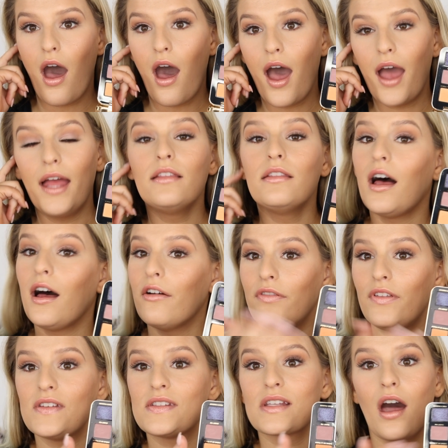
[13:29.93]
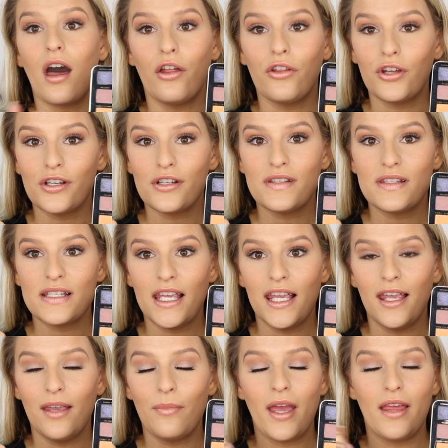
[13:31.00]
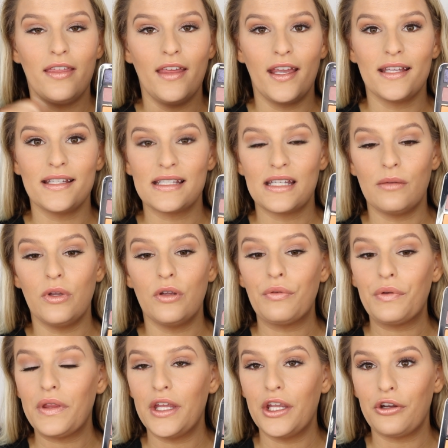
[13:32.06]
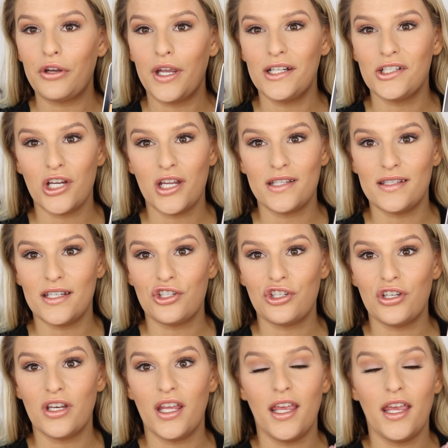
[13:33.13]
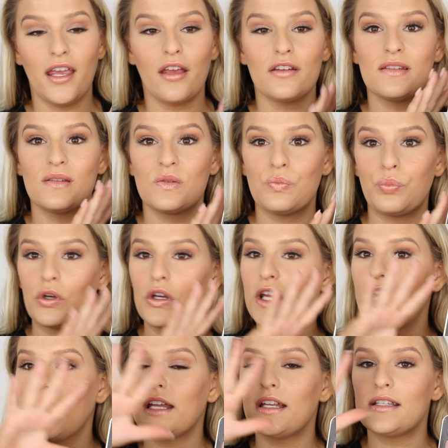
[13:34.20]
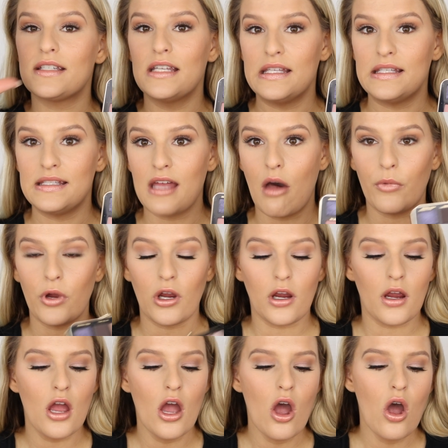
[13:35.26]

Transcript: I love this color scheme. I think it's gonna be really great transitioning spring to summer.